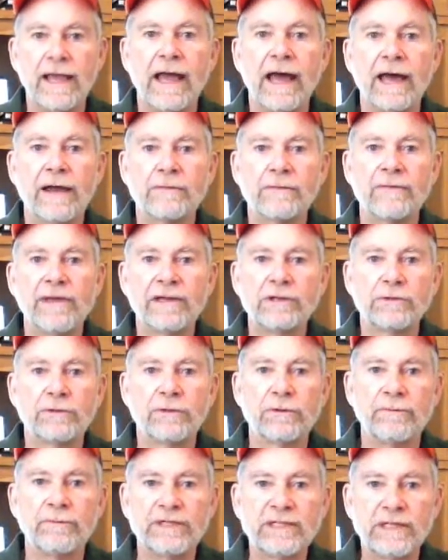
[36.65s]
how to make sure
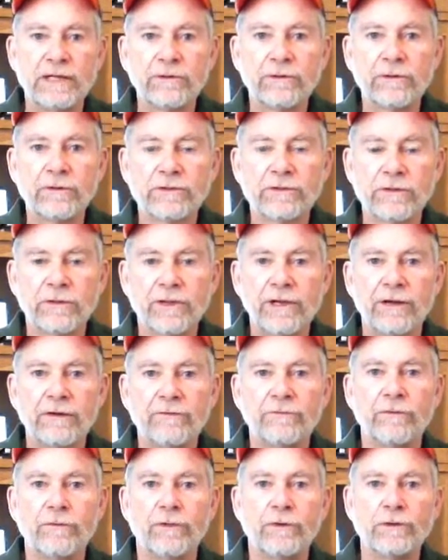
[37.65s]
the materials are
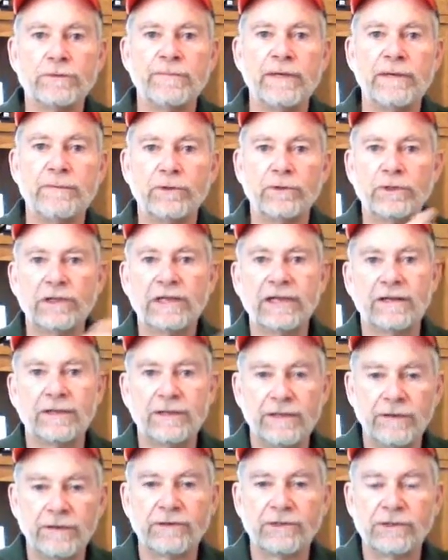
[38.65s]
there for those people to
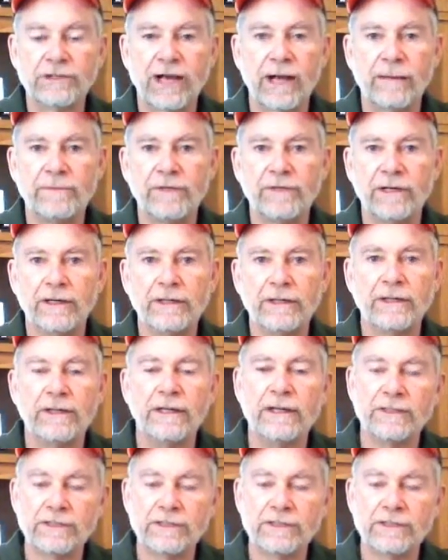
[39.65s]
get their job done.